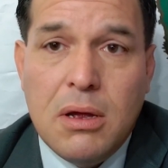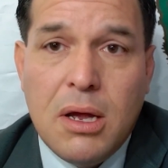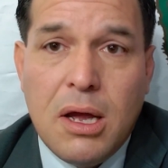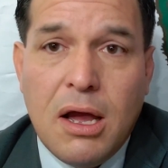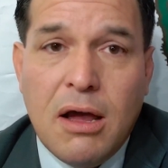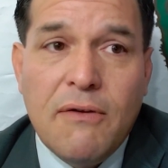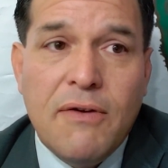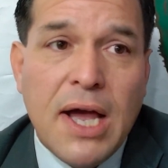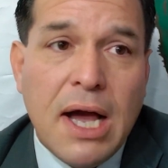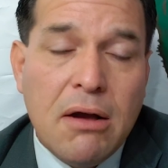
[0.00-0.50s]

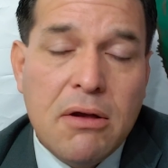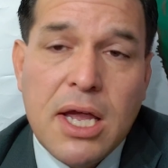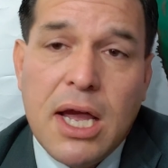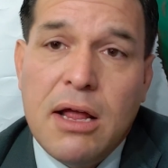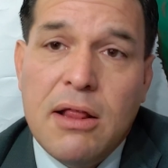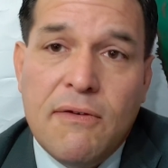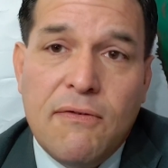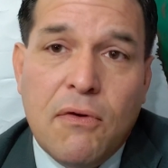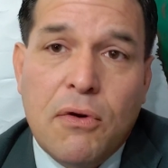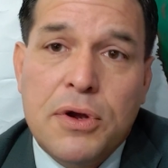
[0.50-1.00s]
of how
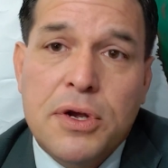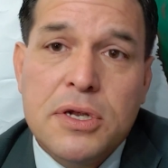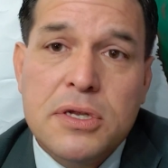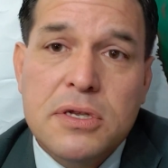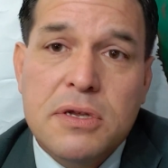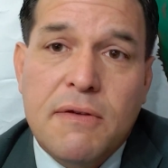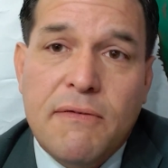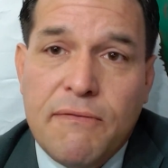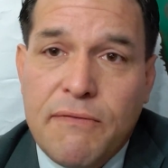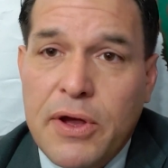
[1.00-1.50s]

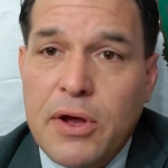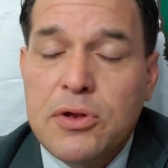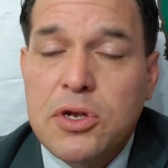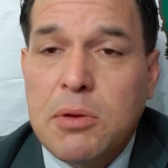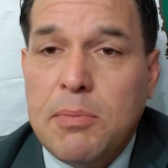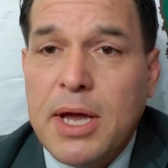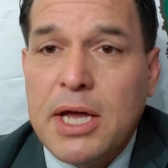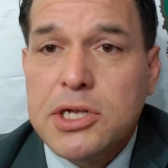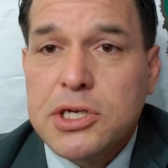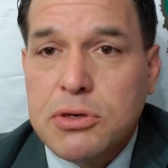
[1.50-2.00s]
Californians felt
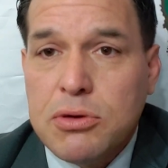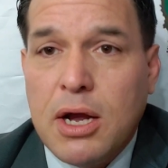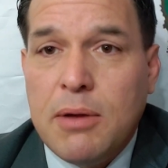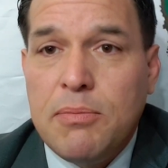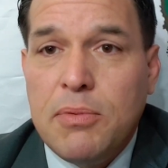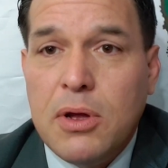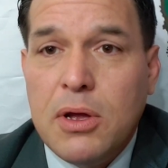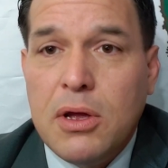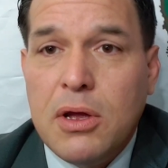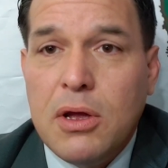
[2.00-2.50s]
about
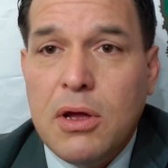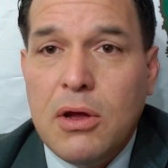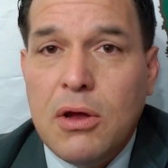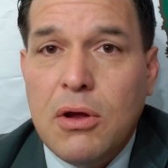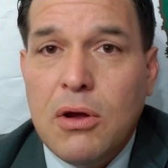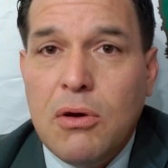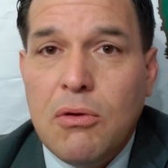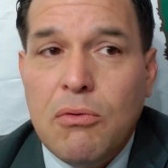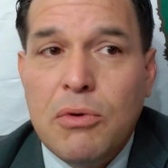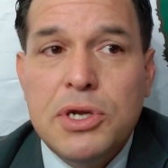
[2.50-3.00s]
Trump
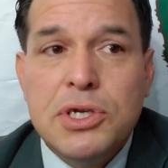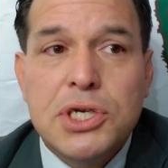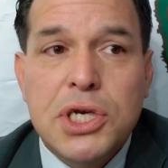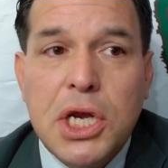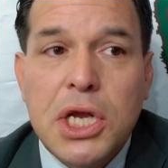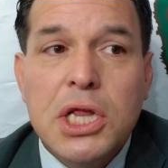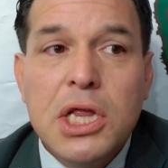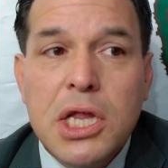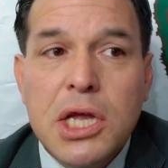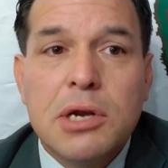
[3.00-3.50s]
when
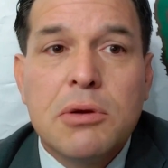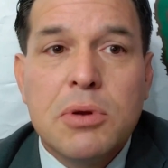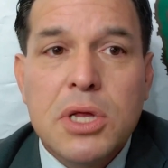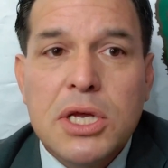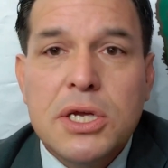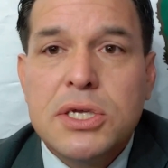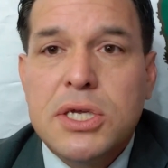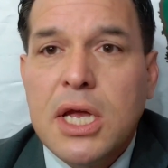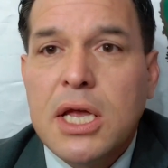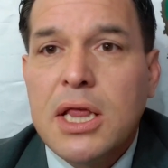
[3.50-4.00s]
she
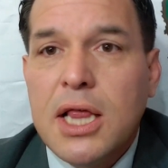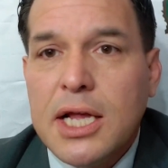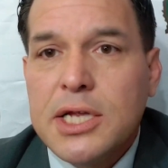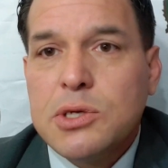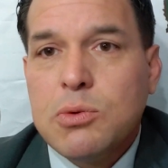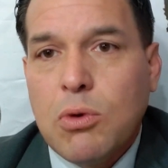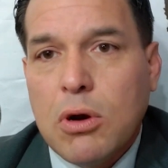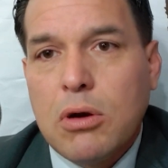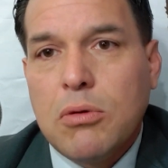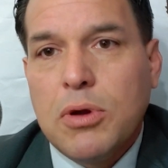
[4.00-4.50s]
literally said,
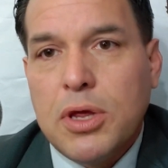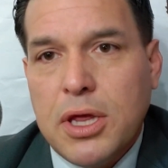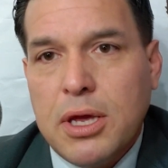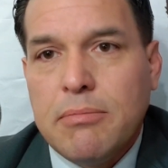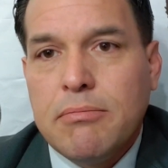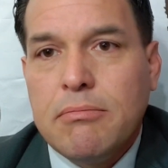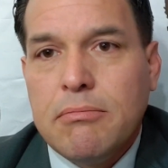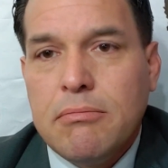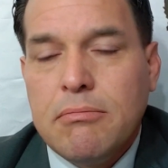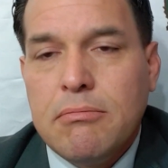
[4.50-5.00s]
let's work with
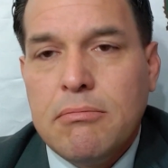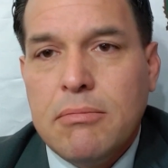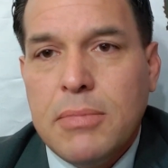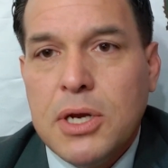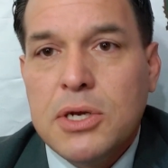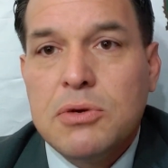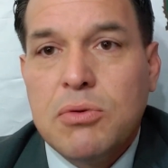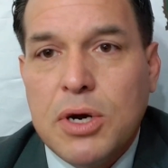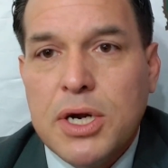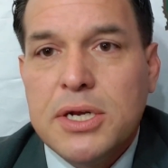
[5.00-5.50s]
him
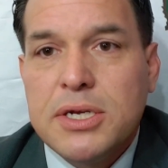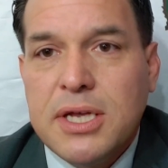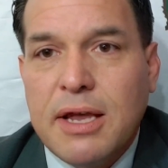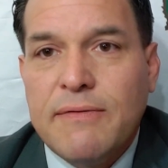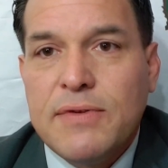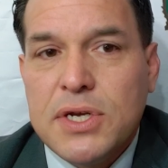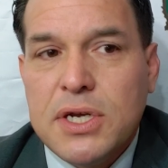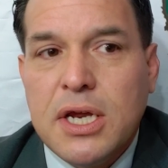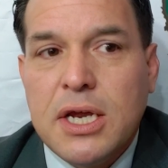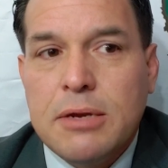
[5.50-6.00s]
in
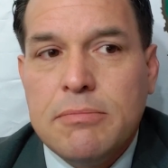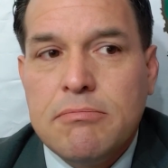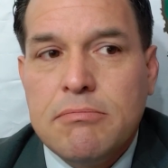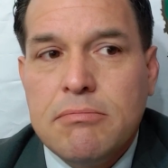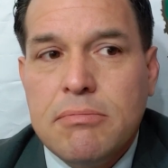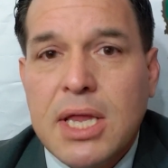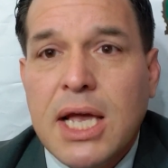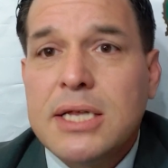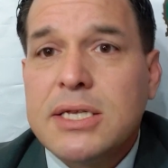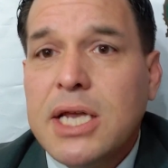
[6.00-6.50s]
2017.
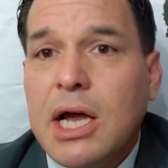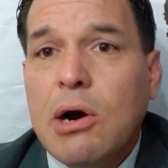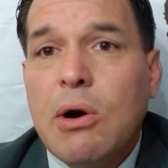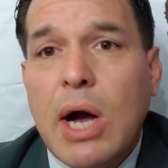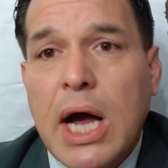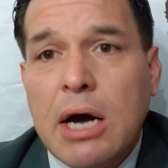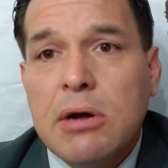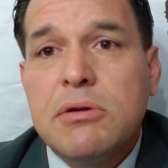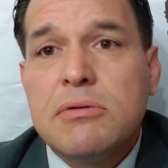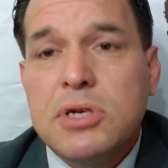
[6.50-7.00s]
That's how
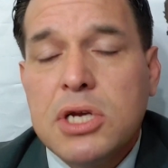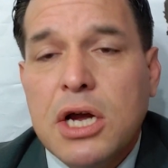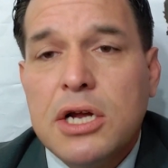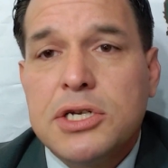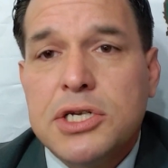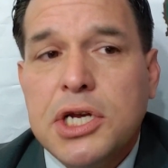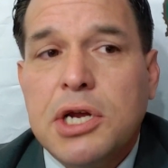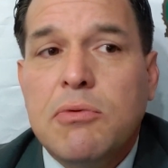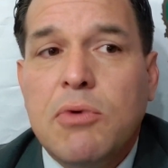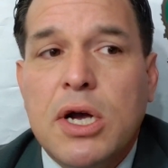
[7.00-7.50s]
out of
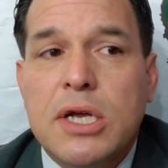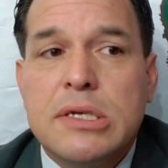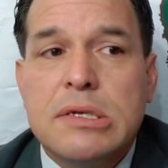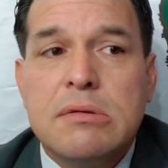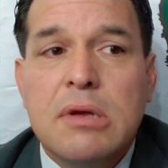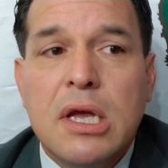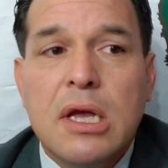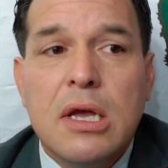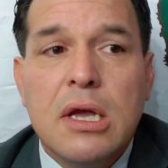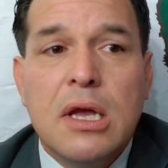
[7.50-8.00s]
touch she
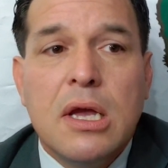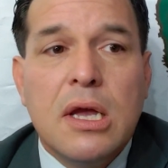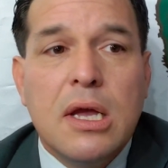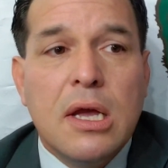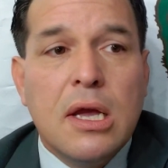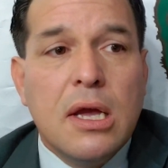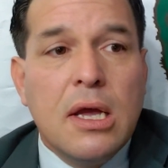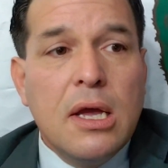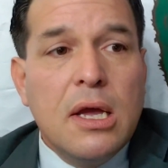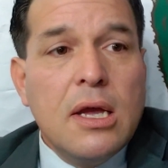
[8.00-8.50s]
was.
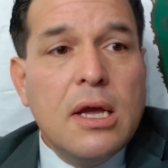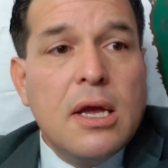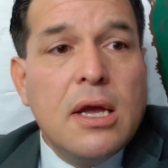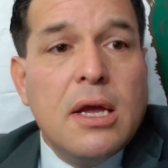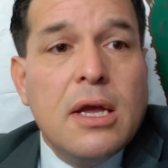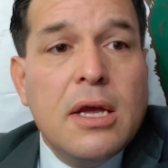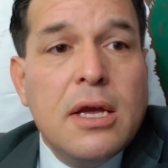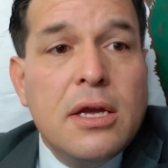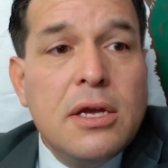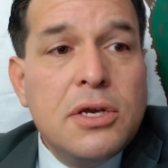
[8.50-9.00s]

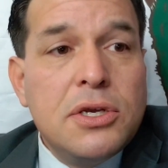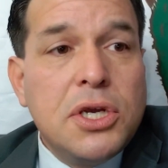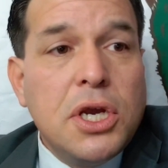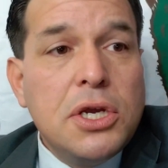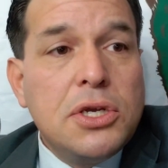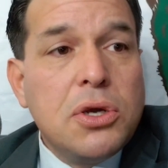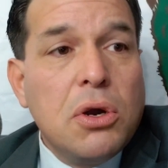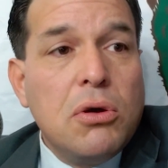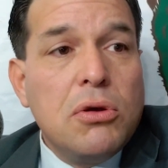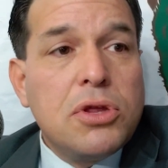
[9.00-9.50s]

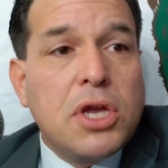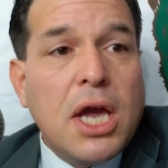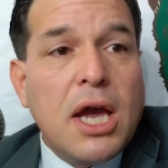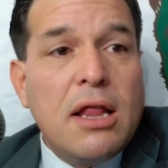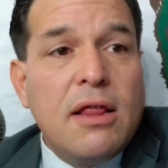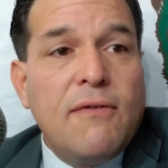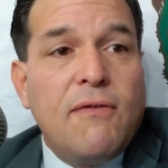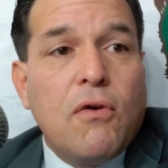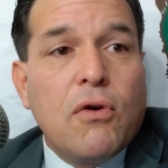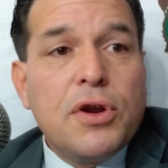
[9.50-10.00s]
She told
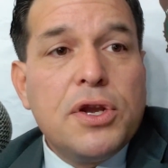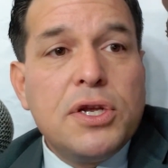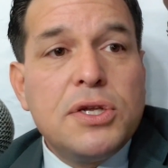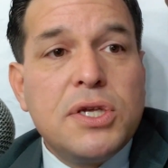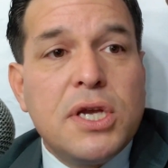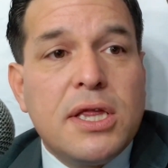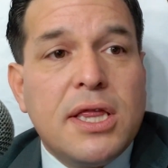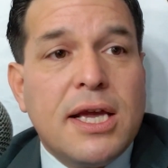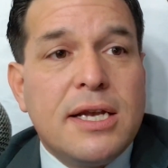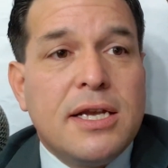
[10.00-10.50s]

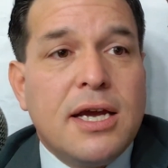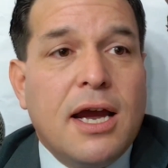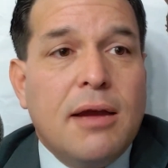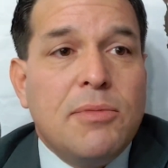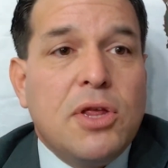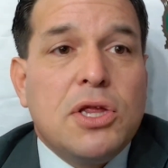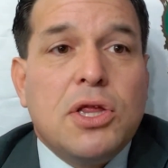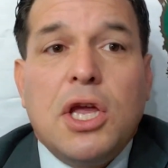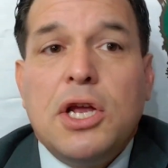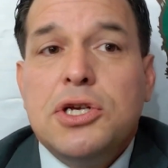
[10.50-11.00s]
Californians at that
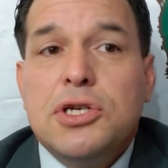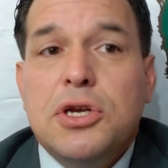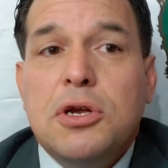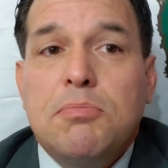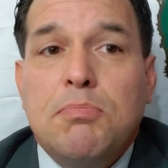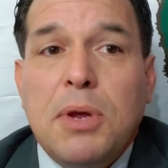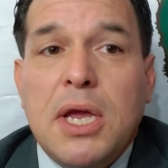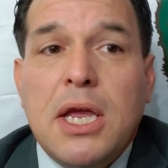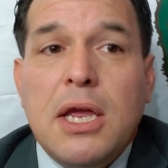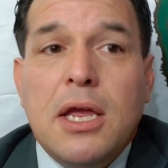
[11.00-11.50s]
time that they
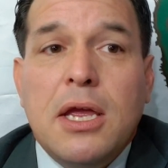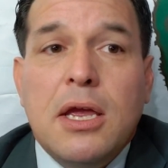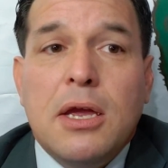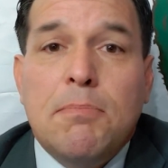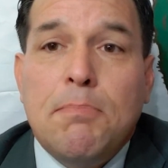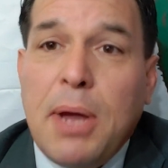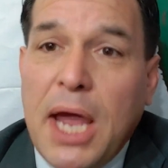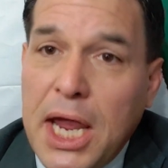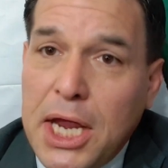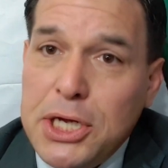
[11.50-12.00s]
should be
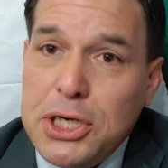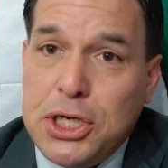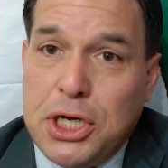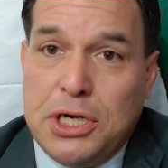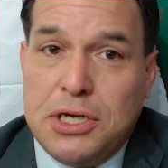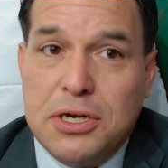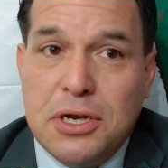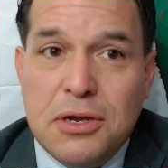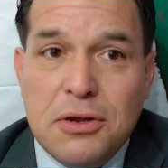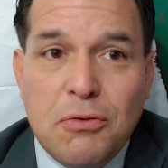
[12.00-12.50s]

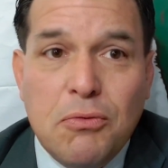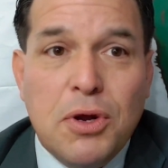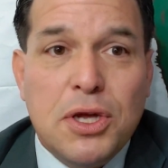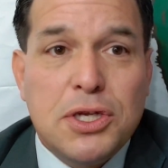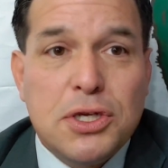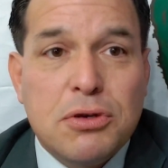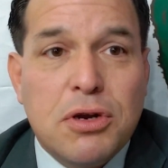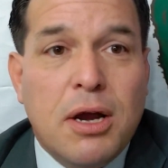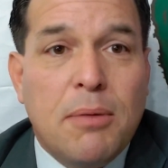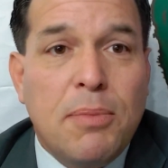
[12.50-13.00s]
patient
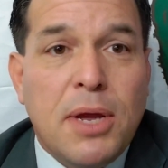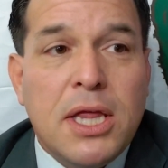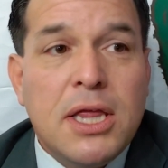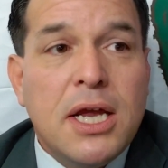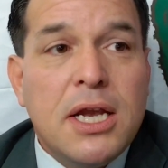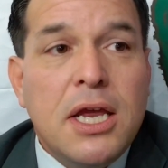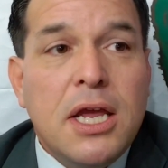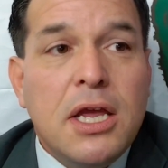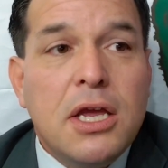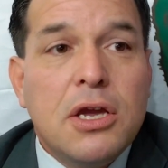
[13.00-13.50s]
with Trump and
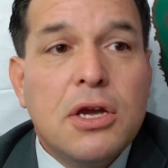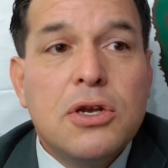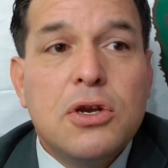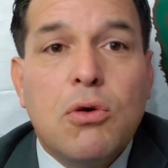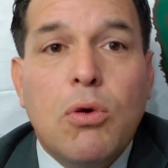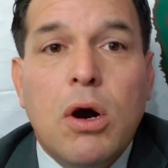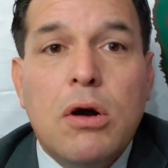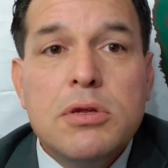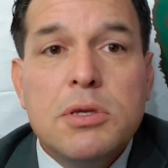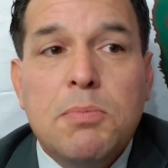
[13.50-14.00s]
that he could,
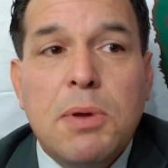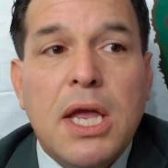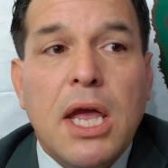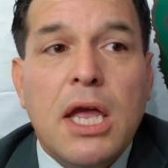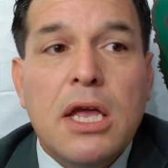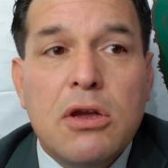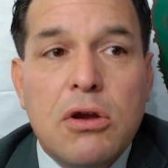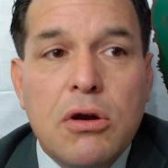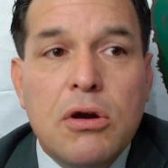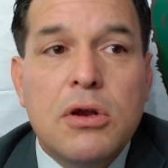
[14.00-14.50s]
quote, be
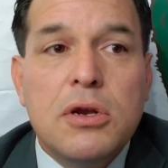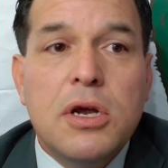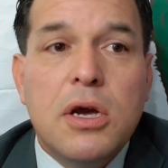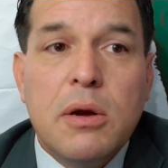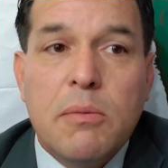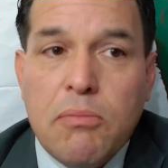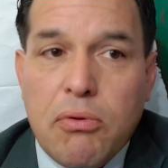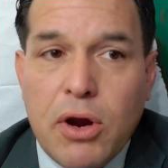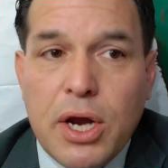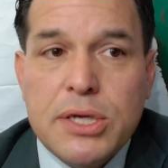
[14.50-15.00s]
a good
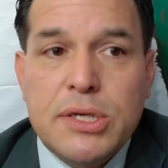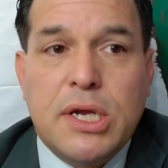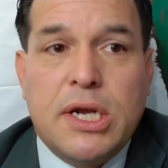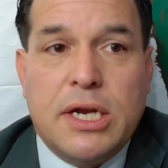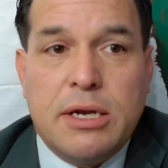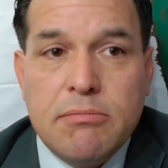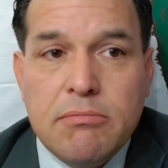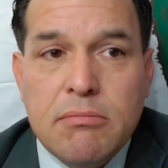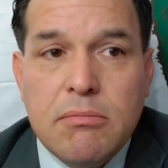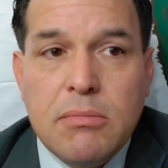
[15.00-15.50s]
president.